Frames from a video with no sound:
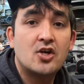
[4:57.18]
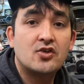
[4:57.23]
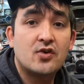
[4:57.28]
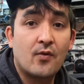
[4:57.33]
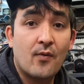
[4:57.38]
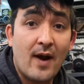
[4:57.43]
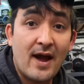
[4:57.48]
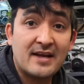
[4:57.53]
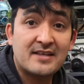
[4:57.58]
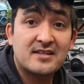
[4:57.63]

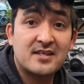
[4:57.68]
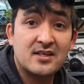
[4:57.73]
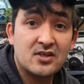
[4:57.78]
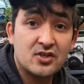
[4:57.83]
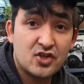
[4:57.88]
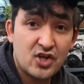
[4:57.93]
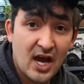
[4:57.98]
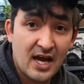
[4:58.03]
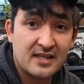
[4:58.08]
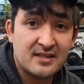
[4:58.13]
direct
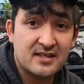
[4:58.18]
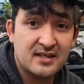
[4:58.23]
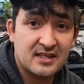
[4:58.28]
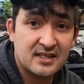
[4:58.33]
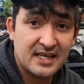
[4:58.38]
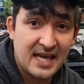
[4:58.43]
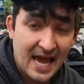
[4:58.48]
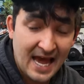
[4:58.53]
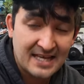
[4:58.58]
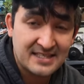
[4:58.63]

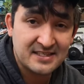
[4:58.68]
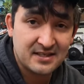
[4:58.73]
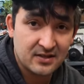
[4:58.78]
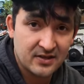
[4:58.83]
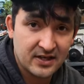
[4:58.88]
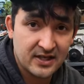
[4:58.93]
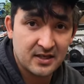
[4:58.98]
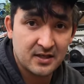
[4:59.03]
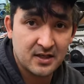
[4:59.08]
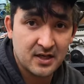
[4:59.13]
injected
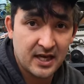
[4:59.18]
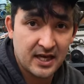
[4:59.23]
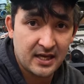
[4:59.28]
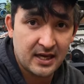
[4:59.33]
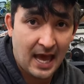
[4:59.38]
gasoline